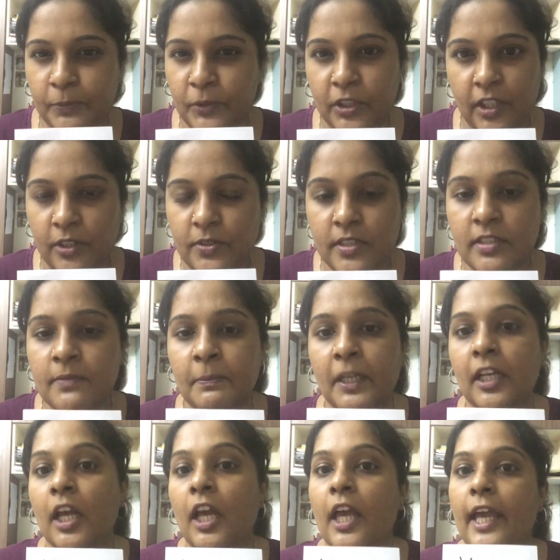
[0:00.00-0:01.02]
pronounce it,
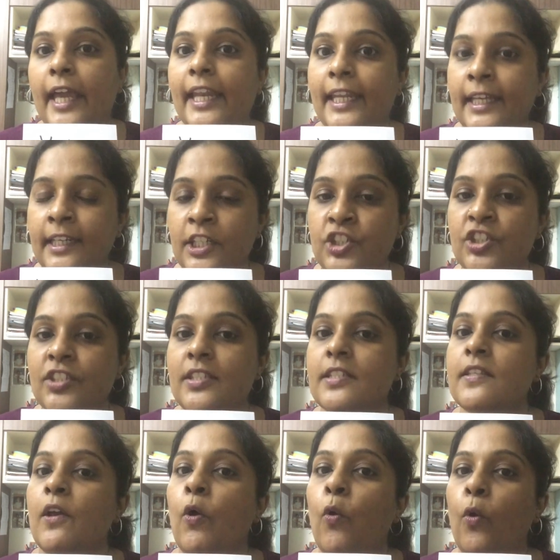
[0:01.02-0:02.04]
but in English
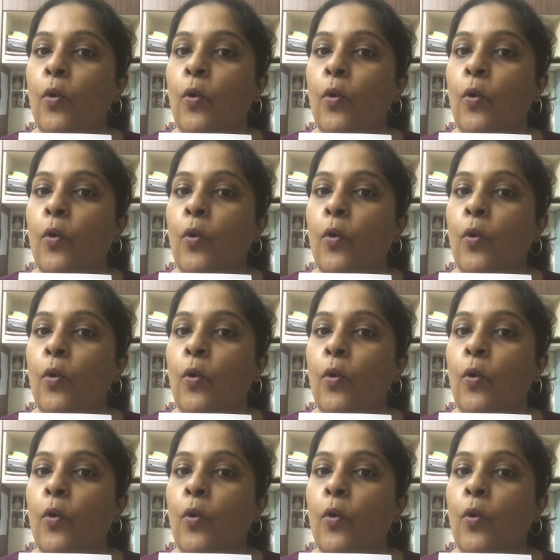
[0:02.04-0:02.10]
it's